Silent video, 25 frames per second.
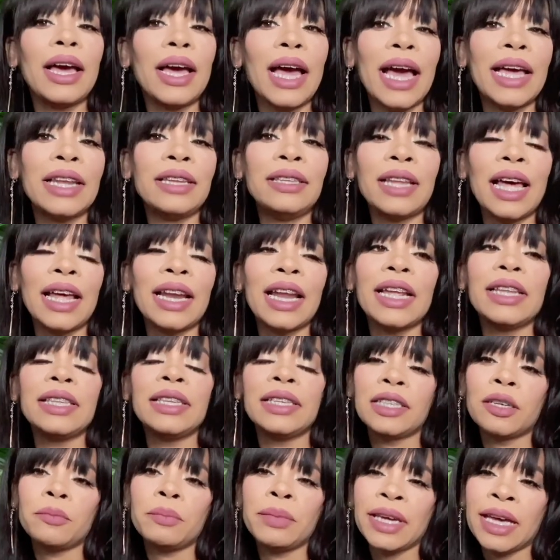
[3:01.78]
need
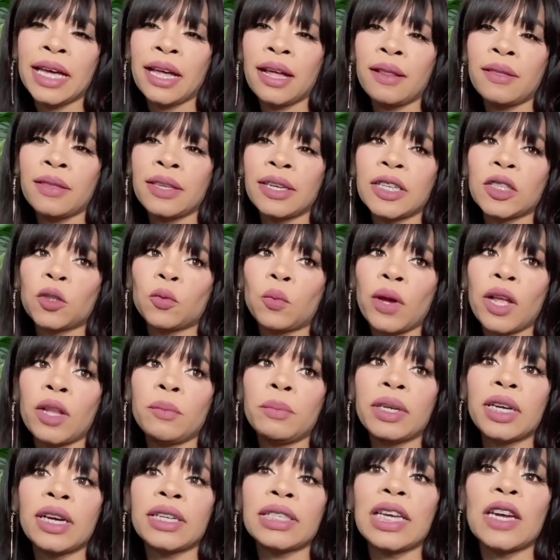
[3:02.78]
to be healthy as well,
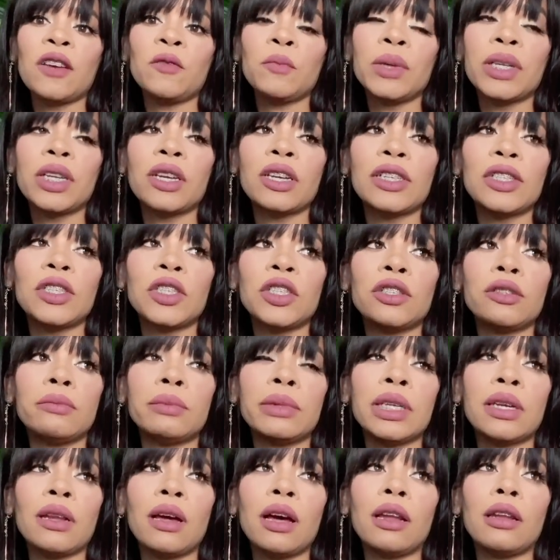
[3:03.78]
because I've been
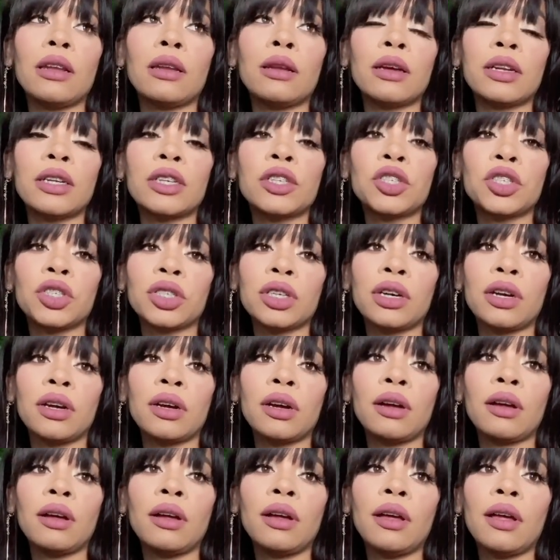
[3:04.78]
consuming a lot of
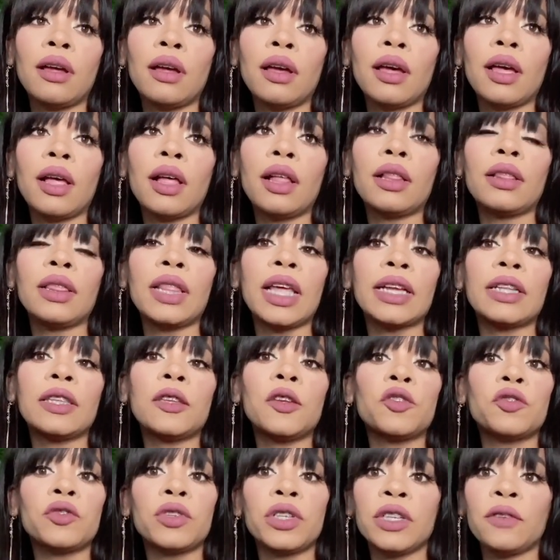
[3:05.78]
sugar, like
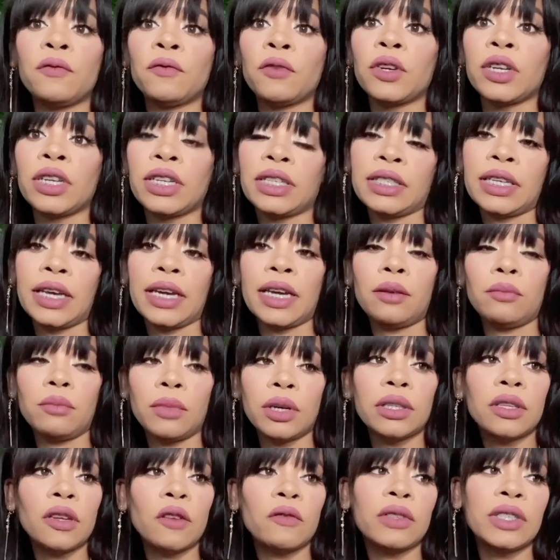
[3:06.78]
literally for the entire
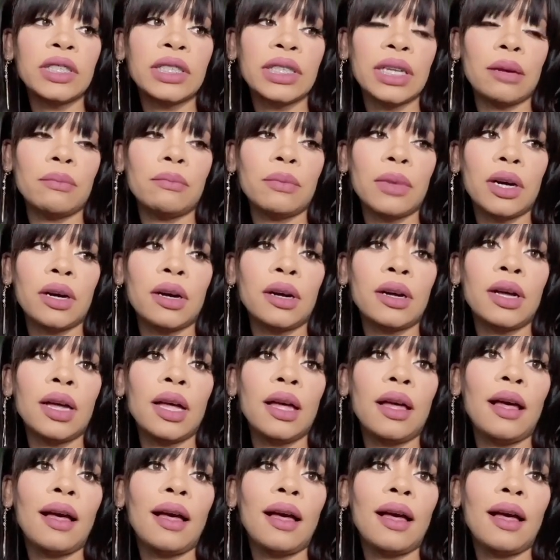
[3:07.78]
month of December.